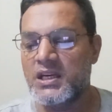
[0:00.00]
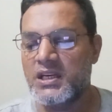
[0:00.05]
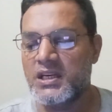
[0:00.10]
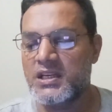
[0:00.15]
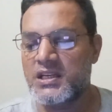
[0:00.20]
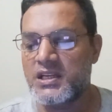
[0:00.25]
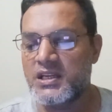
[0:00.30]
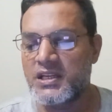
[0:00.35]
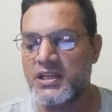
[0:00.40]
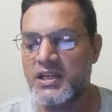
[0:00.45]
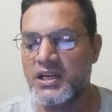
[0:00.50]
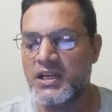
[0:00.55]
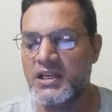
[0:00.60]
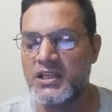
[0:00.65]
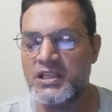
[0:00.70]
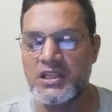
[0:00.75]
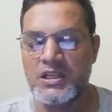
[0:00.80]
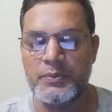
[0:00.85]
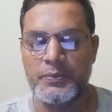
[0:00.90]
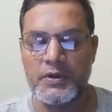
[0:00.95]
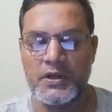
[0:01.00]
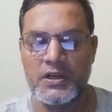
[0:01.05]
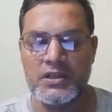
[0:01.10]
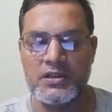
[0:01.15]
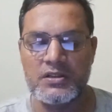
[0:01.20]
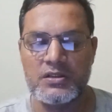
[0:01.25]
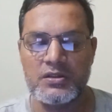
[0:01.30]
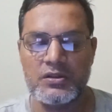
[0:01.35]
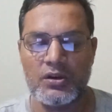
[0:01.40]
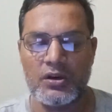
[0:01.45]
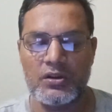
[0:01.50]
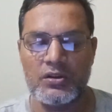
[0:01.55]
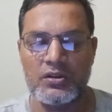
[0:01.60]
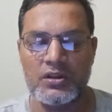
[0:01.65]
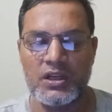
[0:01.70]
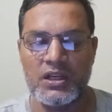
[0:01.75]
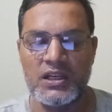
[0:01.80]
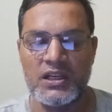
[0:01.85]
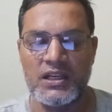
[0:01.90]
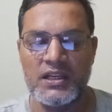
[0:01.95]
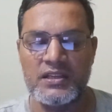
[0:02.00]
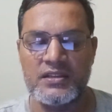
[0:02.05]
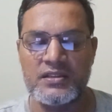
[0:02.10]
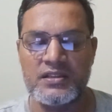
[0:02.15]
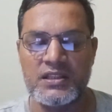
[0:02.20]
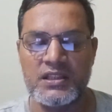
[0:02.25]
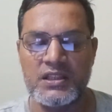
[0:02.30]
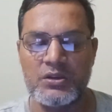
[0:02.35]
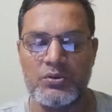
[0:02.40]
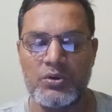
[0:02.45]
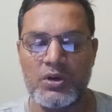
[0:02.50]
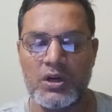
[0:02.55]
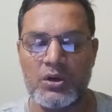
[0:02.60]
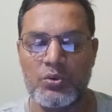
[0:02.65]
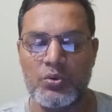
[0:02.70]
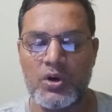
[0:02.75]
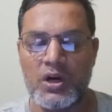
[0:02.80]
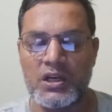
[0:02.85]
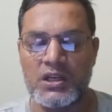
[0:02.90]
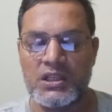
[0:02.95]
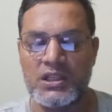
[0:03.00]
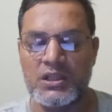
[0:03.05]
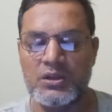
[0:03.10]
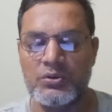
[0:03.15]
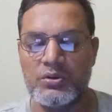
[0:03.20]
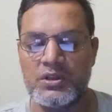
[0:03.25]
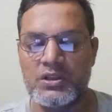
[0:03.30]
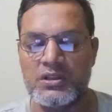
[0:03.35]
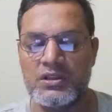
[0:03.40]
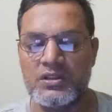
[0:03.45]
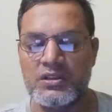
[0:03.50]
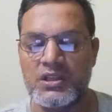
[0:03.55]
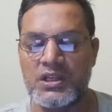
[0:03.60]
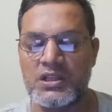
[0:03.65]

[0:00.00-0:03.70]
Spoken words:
It really depends on the lens you are working with.